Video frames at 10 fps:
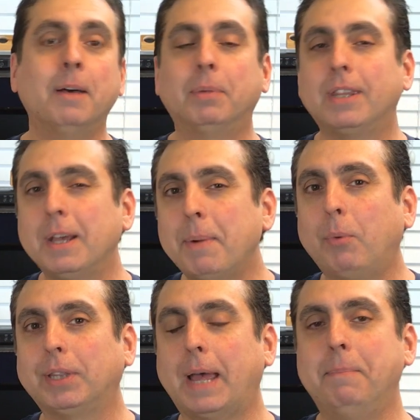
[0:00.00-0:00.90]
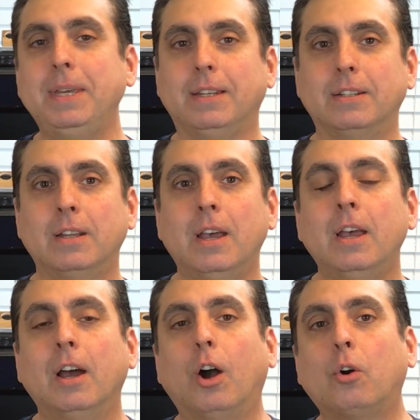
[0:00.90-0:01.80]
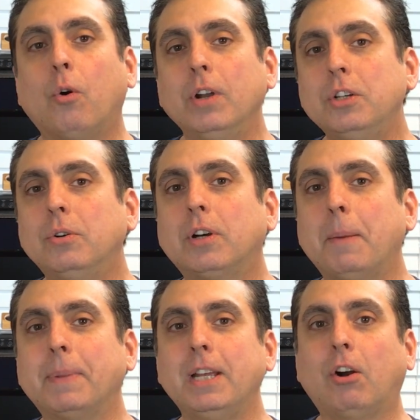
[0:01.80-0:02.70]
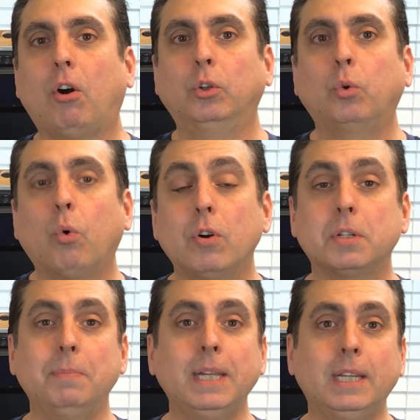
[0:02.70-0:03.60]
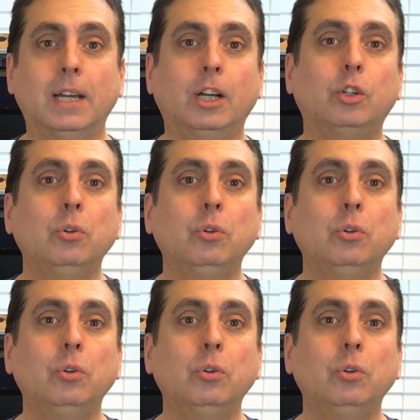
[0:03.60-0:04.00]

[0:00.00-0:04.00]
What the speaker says: But think about what that means. According to a company called Quartz Media,